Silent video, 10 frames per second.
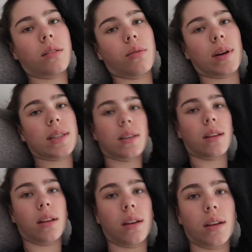the rest
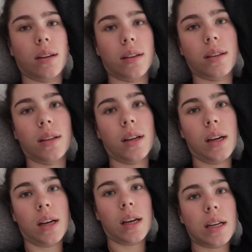of the
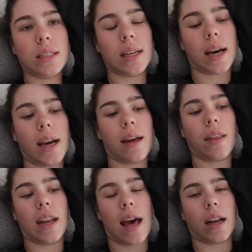day and
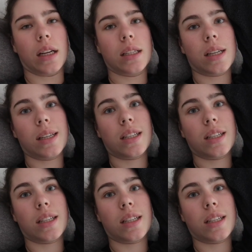then edit